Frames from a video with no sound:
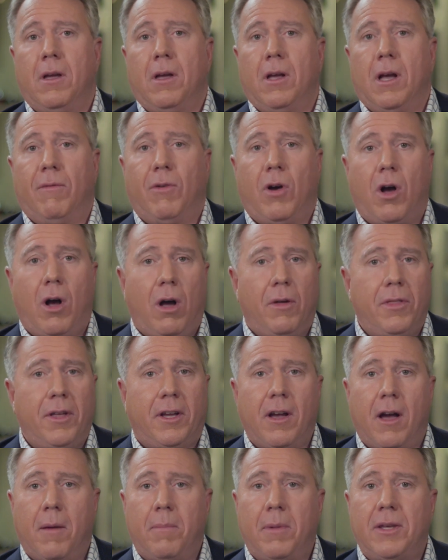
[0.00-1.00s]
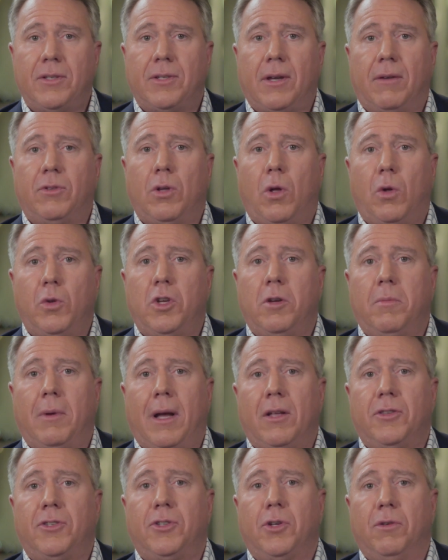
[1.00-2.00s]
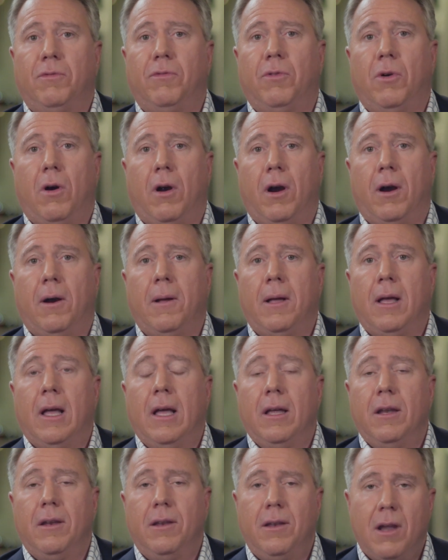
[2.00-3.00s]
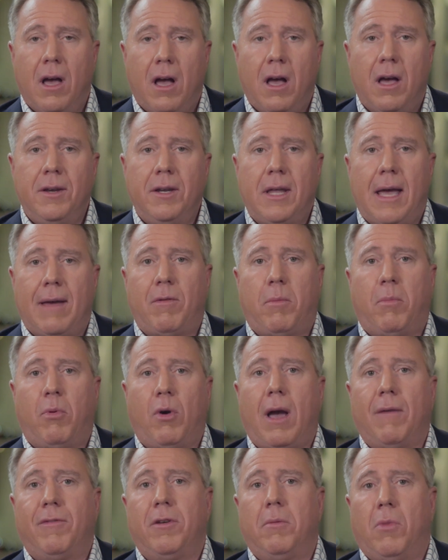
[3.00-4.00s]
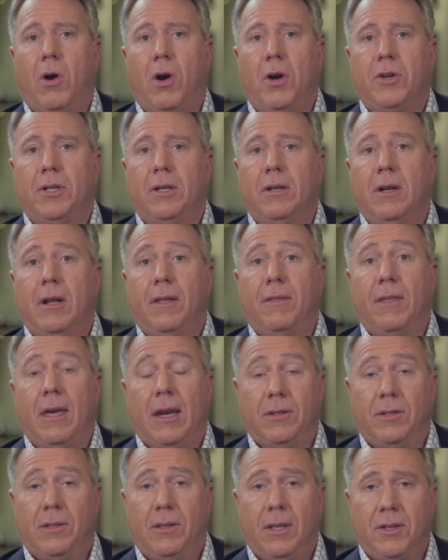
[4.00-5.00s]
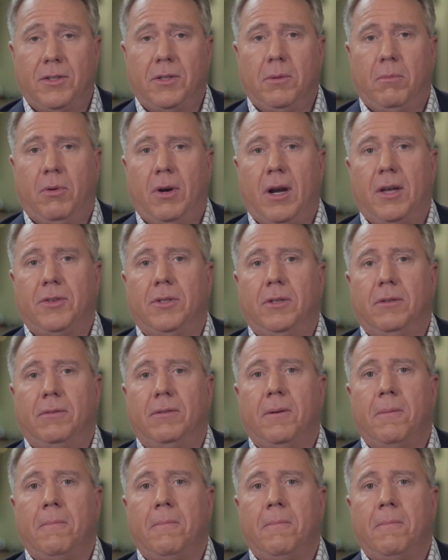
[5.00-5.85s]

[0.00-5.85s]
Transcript: Of all the companies I've told you about so far, none have a profit margin that is this impressive.